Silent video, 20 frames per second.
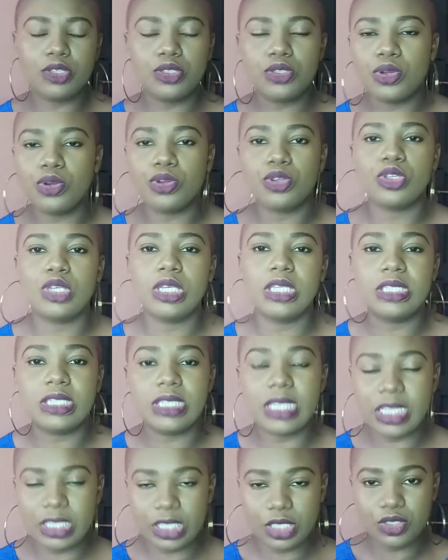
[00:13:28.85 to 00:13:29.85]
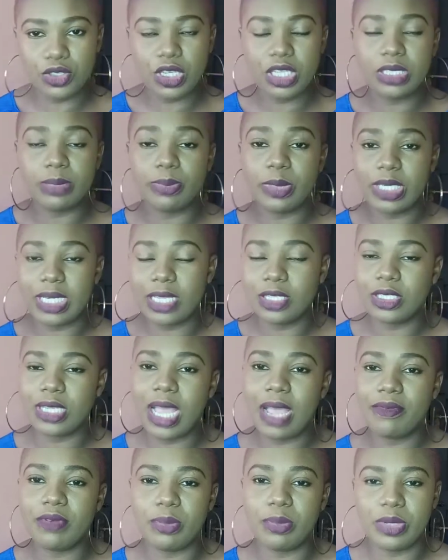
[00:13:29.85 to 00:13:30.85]
So it's important to
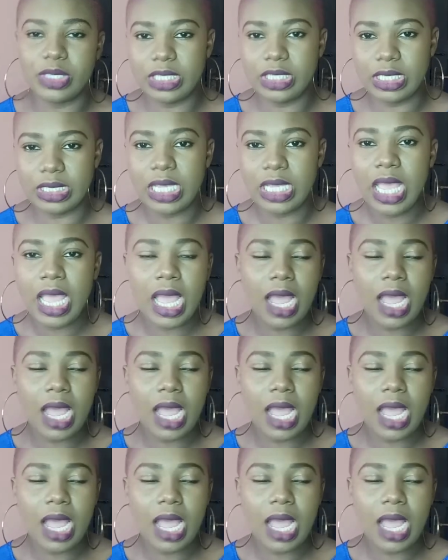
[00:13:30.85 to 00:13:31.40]
have a budget.